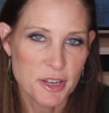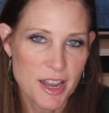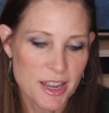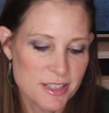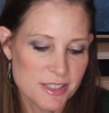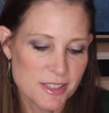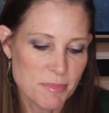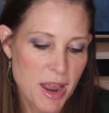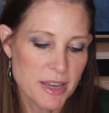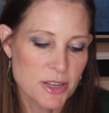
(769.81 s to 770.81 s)
guys,
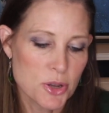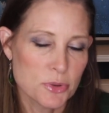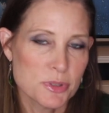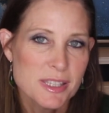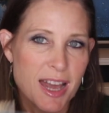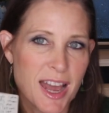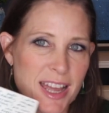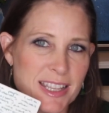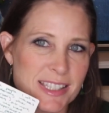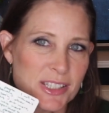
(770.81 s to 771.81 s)
my notes,
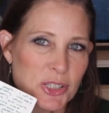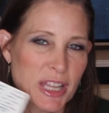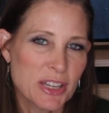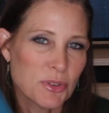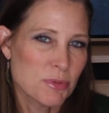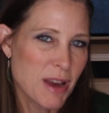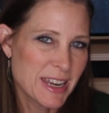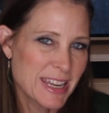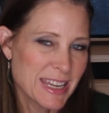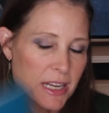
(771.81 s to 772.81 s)
I still like
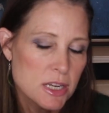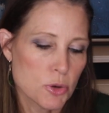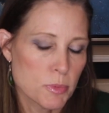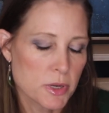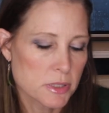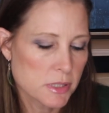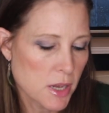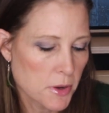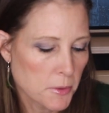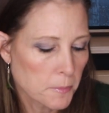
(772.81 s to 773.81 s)
writing in a notebook,
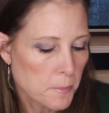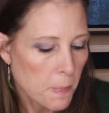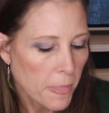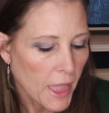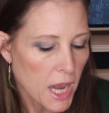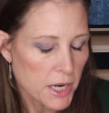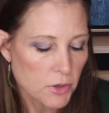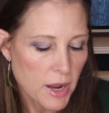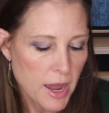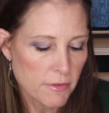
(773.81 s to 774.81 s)
so I
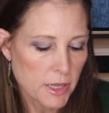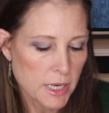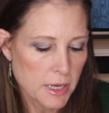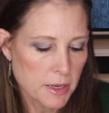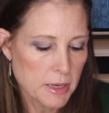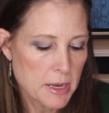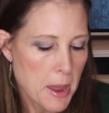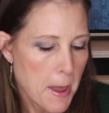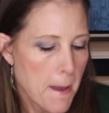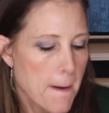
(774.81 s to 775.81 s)
don't have it in
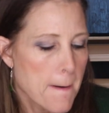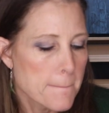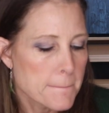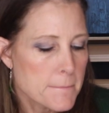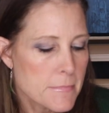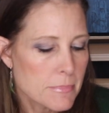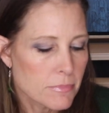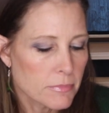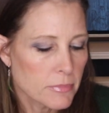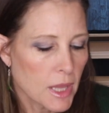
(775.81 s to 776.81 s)

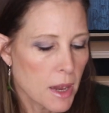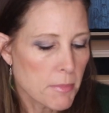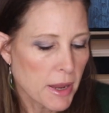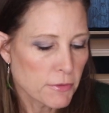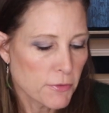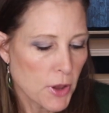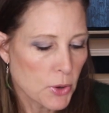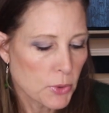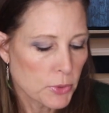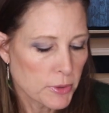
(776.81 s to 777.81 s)
my
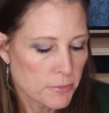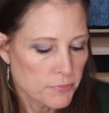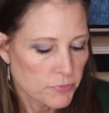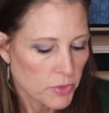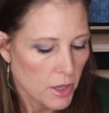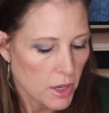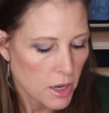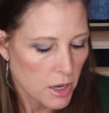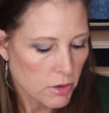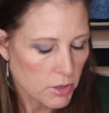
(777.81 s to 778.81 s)
phone.
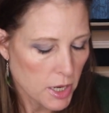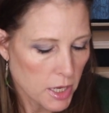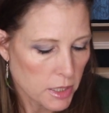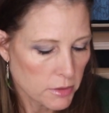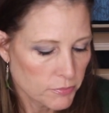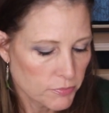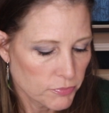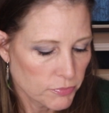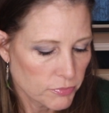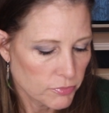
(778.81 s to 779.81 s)
Okay,
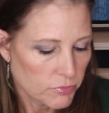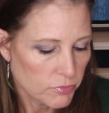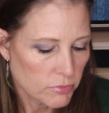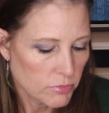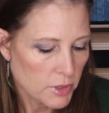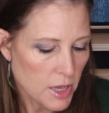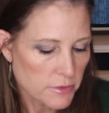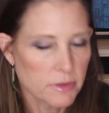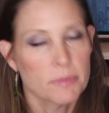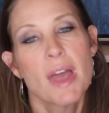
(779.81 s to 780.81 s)

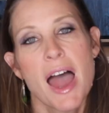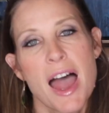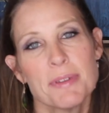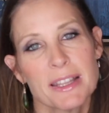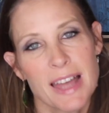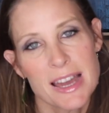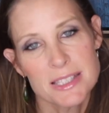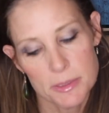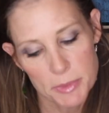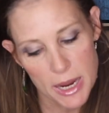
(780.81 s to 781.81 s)
yes, and my
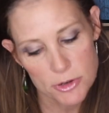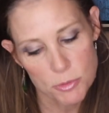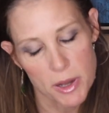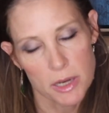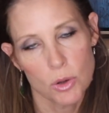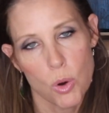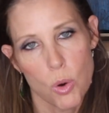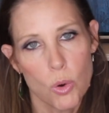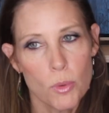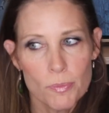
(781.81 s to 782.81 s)
last semihydroponic
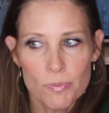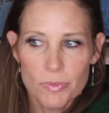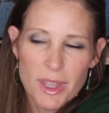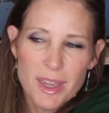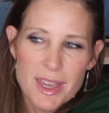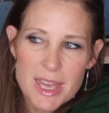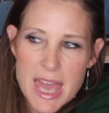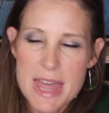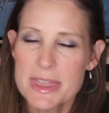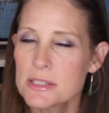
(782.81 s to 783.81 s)
goal,
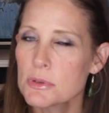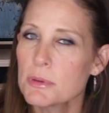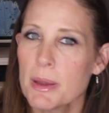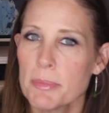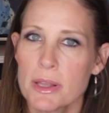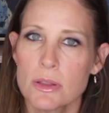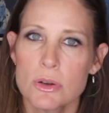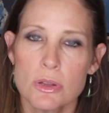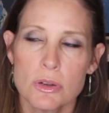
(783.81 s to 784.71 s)
and this one might be a little